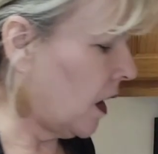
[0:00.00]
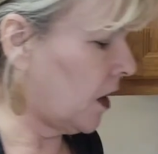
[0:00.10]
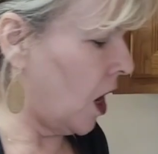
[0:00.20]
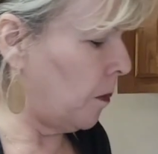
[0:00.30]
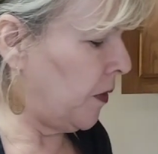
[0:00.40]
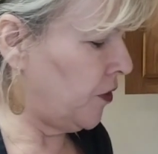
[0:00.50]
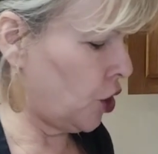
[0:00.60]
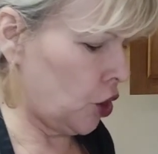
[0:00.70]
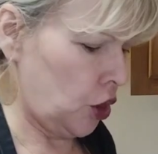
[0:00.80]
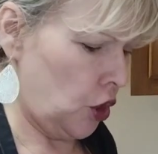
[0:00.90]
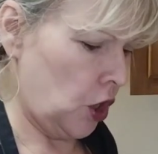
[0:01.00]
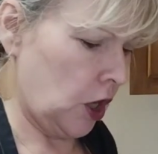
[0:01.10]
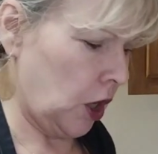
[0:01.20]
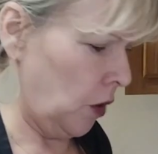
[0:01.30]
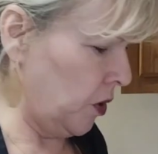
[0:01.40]
cup of
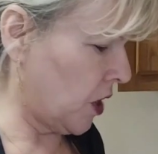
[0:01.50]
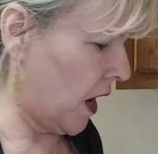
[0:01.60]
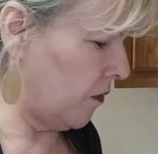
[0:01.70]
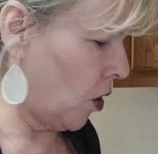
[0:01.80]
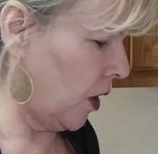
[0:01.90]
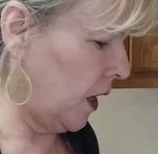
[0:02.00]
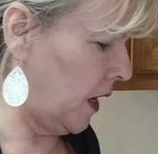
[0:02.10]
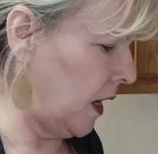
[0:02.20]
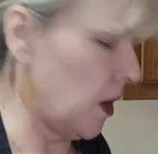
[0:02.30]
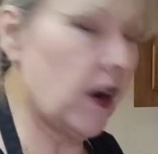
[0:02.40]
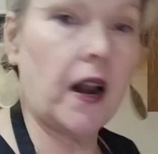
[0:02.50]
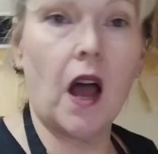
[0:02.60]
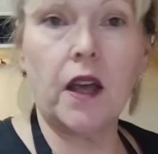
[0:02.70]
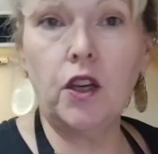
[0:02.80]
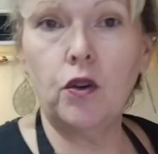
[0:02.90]
sugar, which I have already here. And
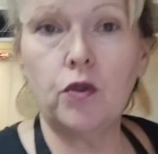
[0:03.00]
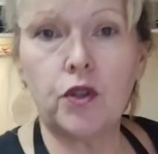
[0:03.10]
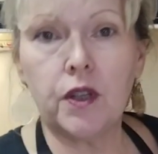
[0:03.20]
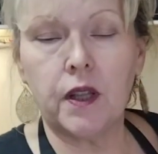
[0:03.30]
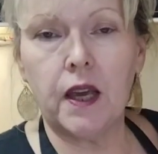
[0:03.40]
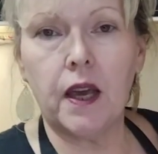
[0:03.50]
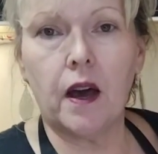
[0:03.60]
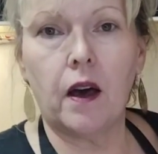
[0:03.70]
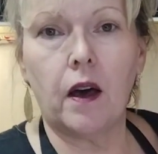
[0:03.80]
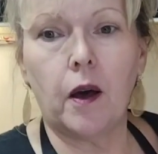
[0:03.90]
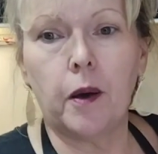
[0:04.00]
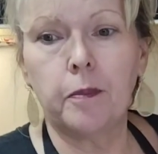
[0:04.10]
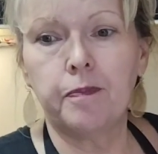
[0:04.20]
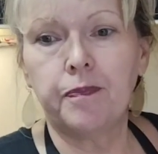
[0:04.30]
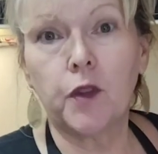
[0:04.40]
I used the
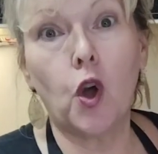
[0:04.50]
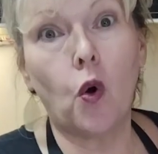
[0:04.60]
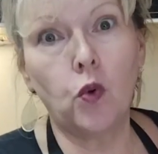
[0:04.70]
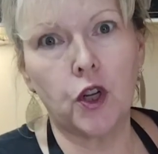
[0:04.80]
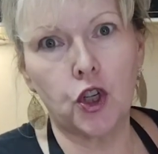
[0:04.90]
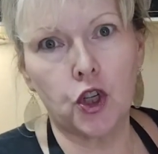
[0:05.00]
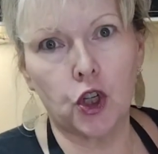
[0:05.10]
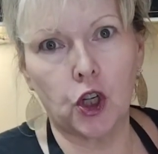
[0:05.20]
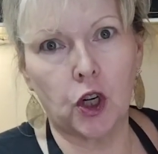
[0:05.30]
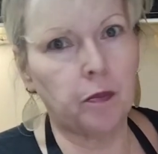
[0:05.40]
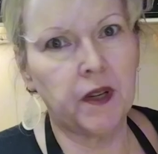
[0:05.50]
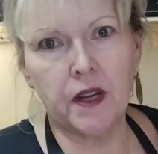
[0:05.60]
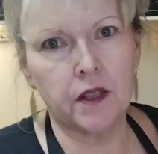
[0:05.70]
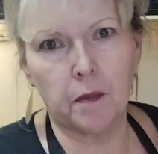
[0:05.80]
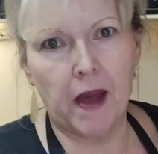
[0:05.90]
golden sugar, but it
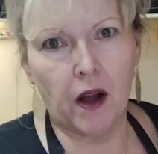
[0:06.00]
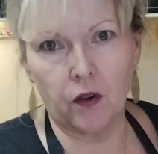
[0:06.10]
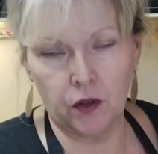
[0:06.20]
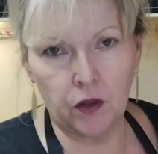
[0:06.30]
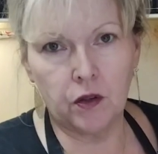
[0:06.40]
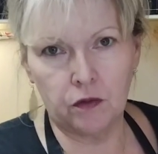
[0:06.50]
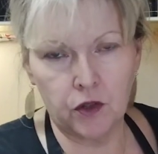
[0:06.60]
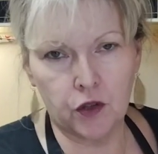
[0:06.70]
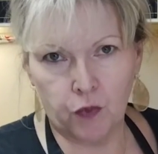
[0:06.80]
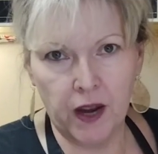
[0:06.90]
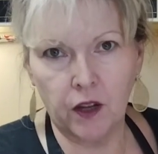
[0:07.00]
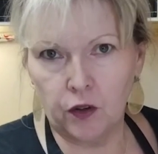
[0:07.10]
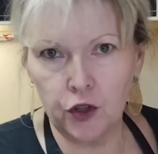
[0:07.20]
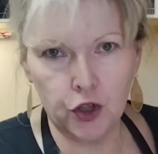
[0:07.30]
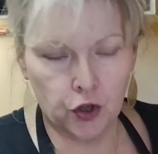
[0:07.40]
doesn't matter. Just
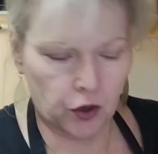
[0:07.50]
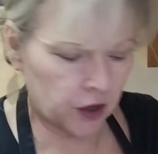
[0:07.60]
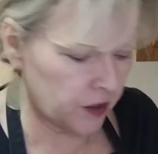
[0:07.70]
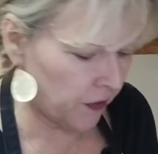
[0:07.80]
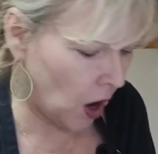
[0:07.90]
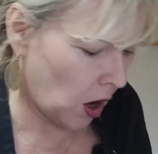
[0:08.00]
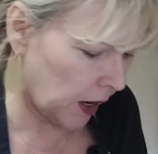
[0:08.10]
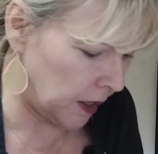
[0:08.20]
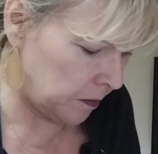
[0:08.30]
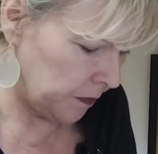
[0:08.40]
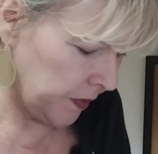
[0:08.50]
regular sugar is fine.